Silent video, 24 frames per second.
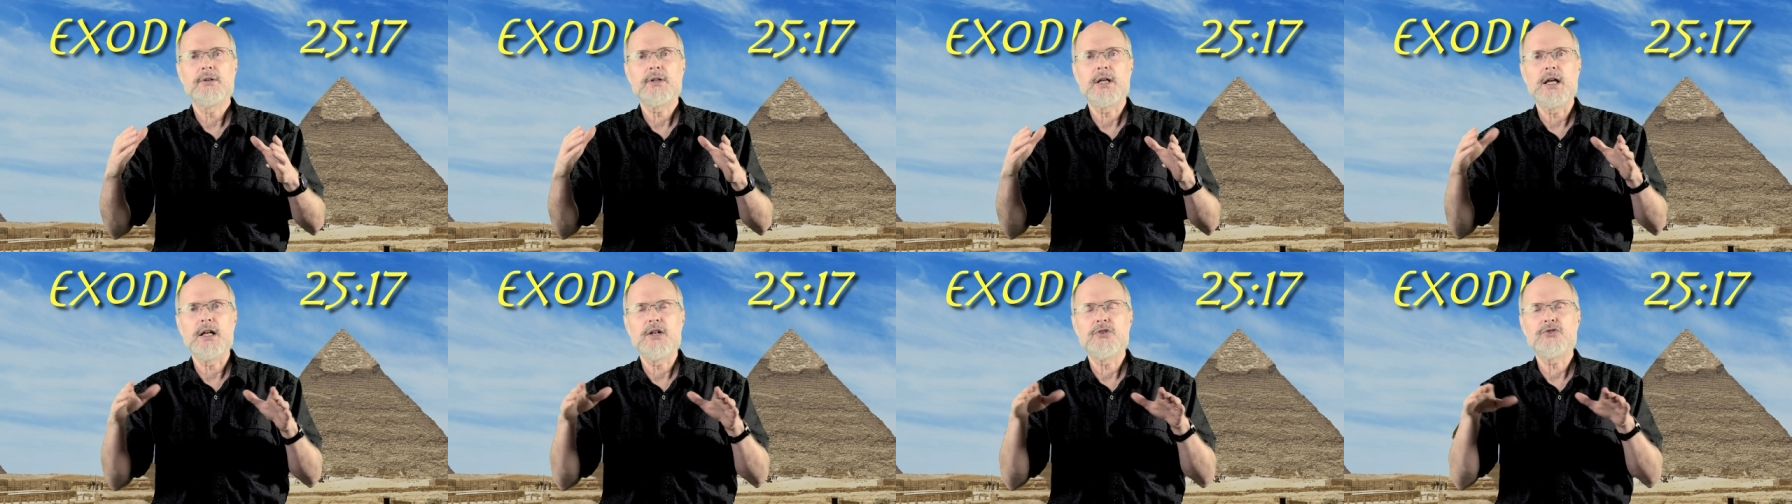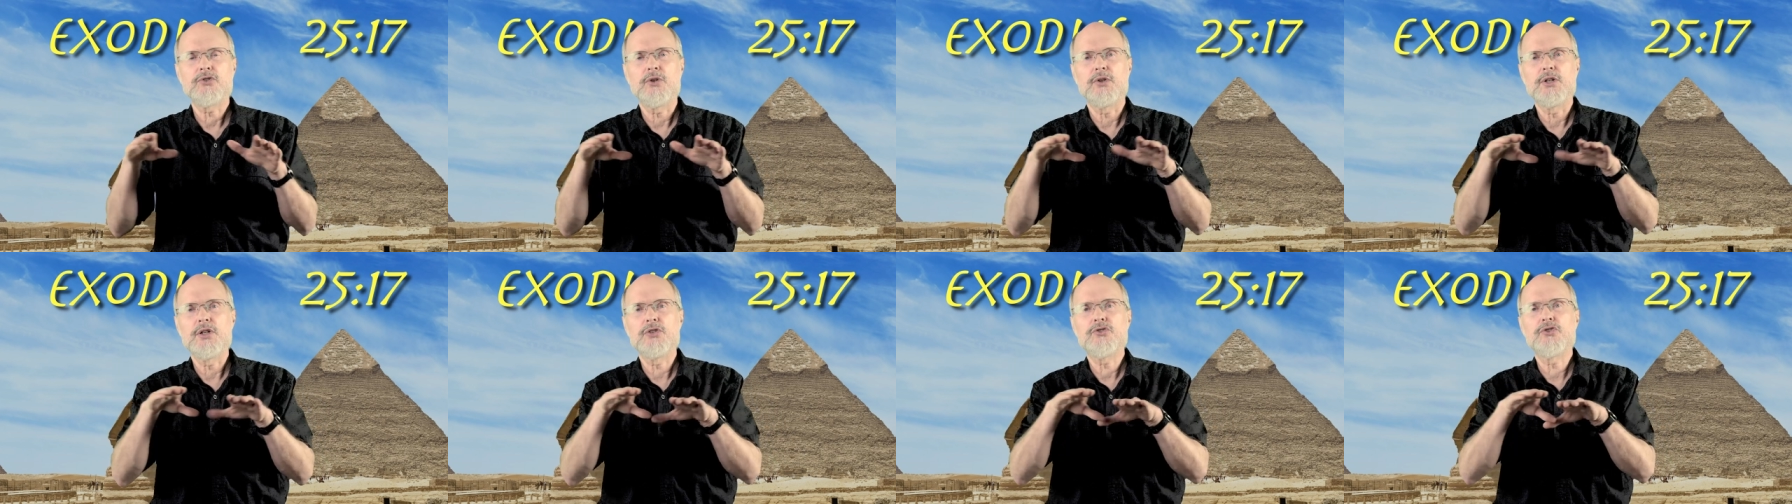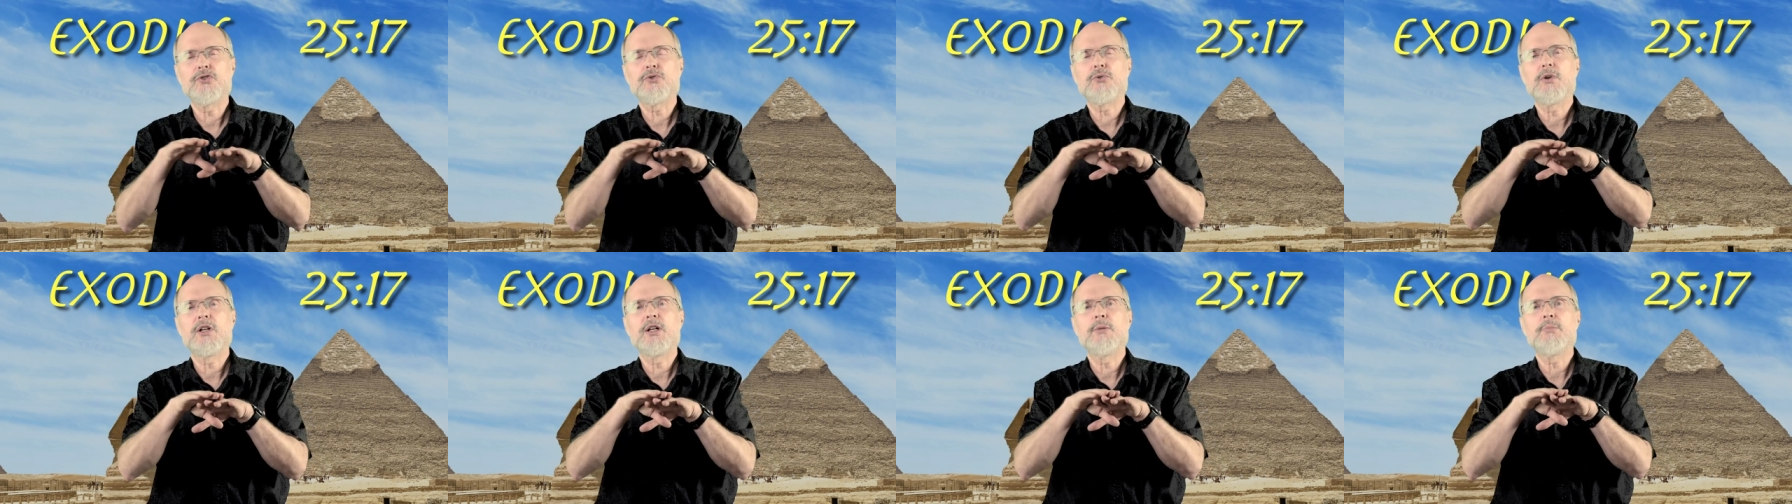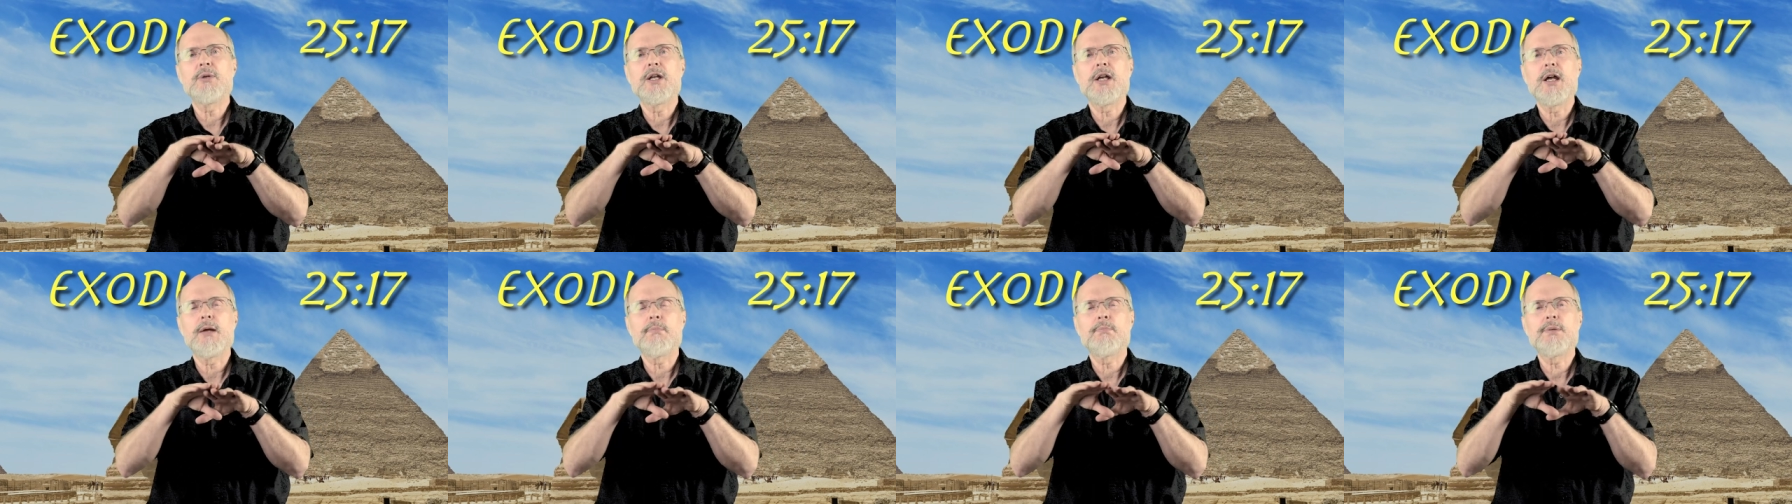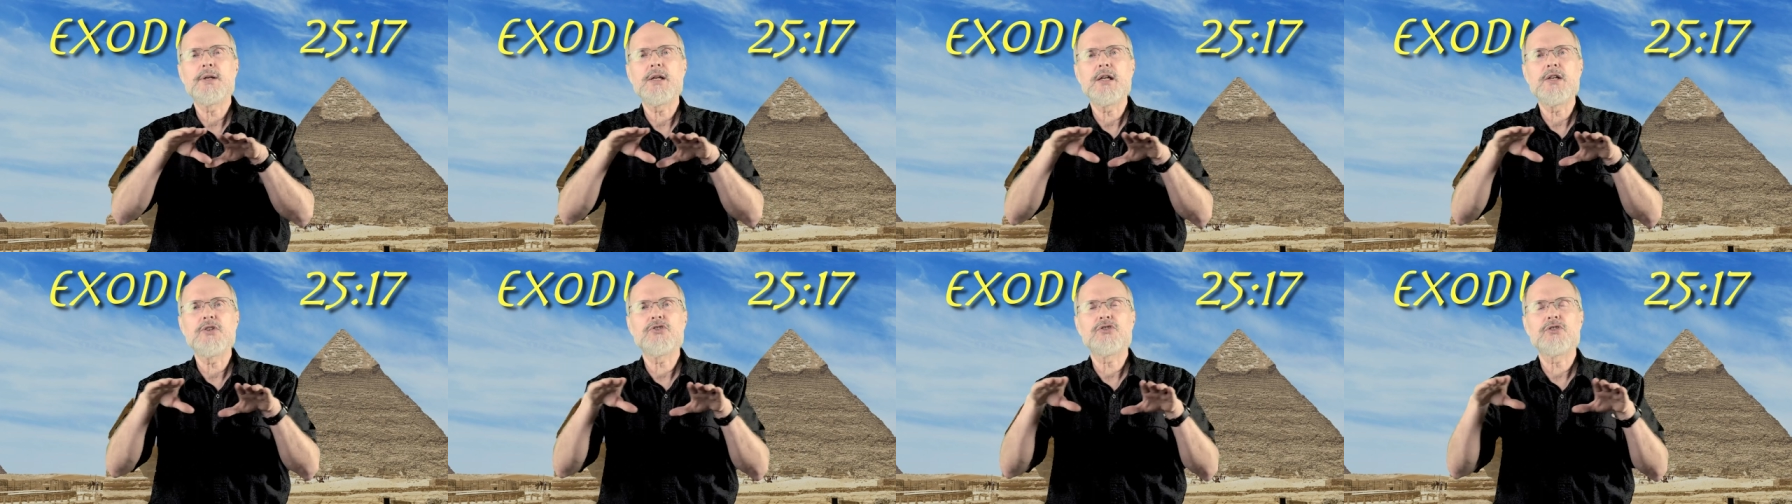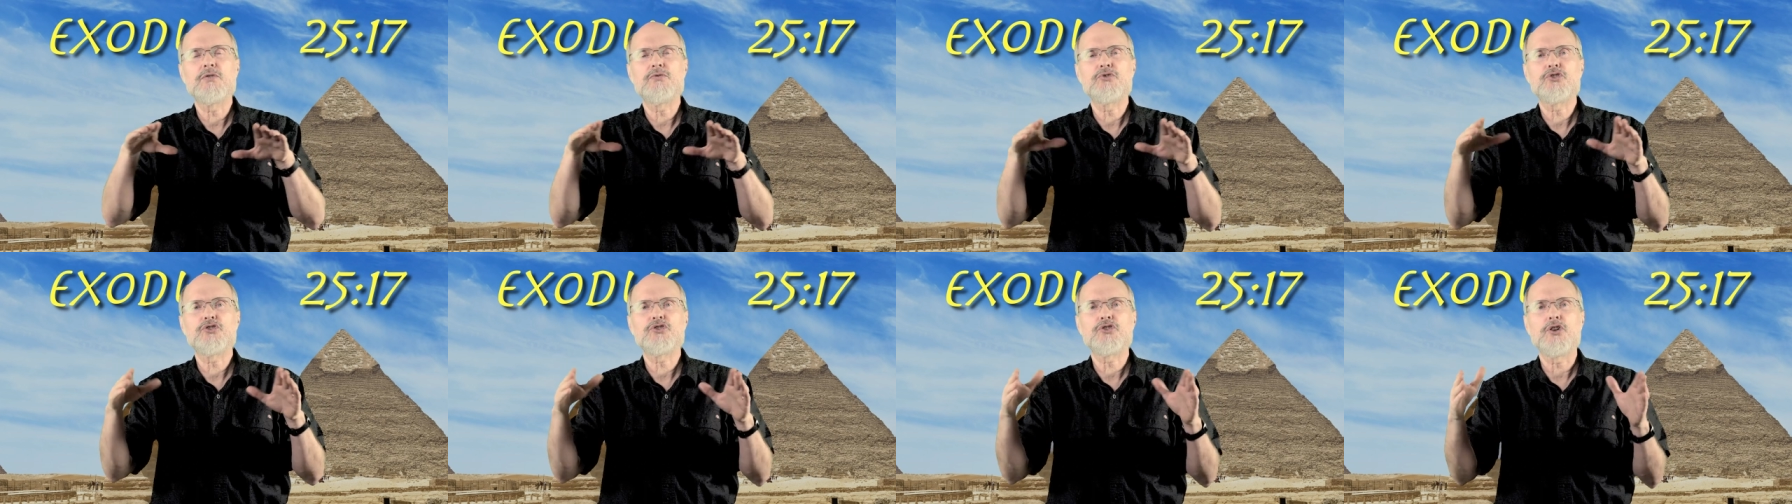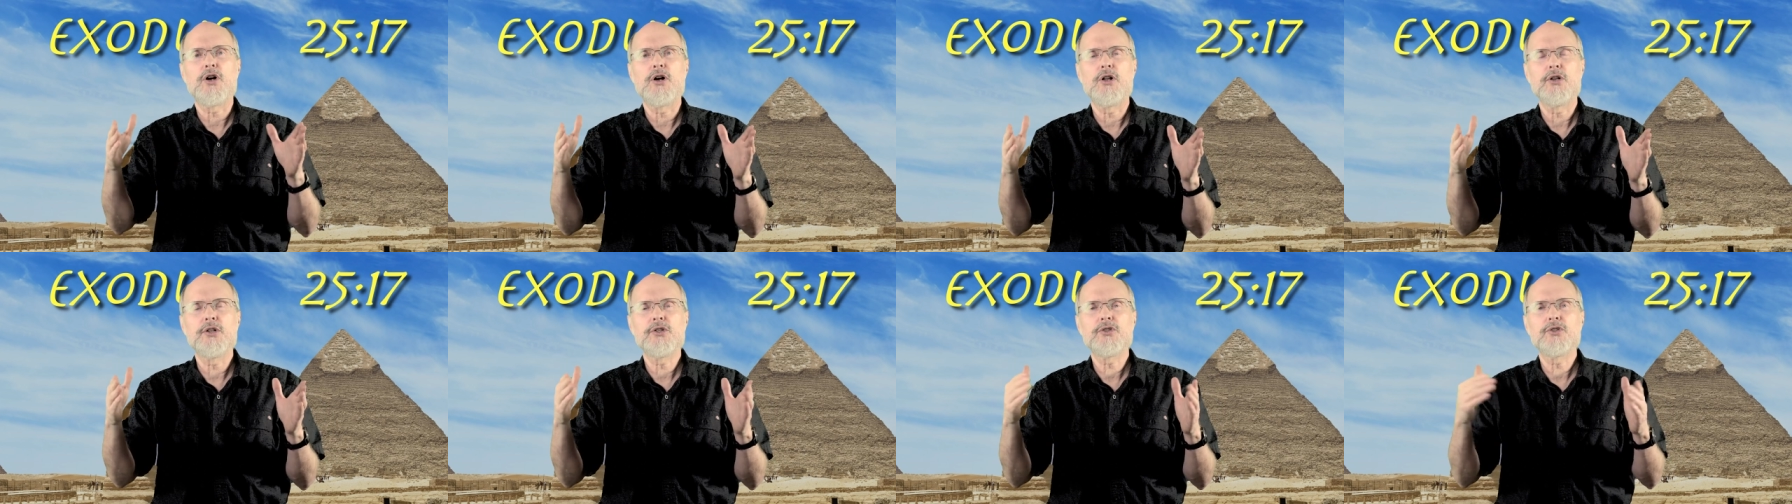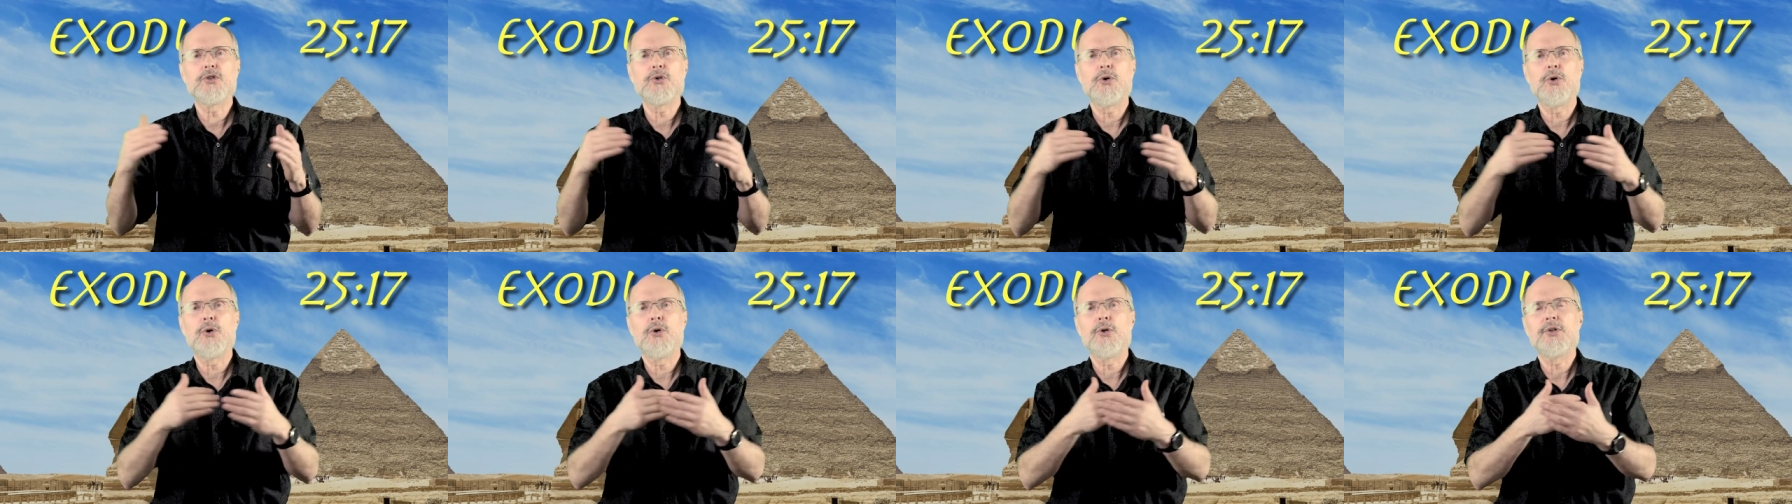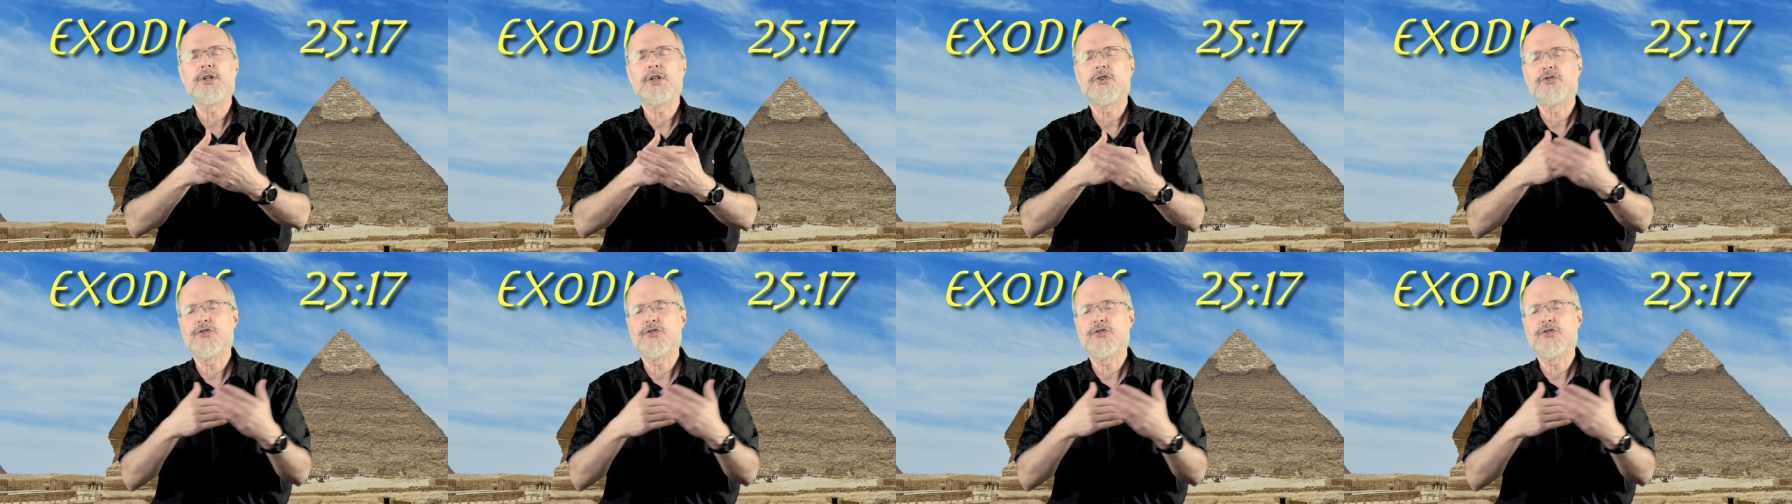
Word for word: Okay, so this is going to be a piece of solid gold,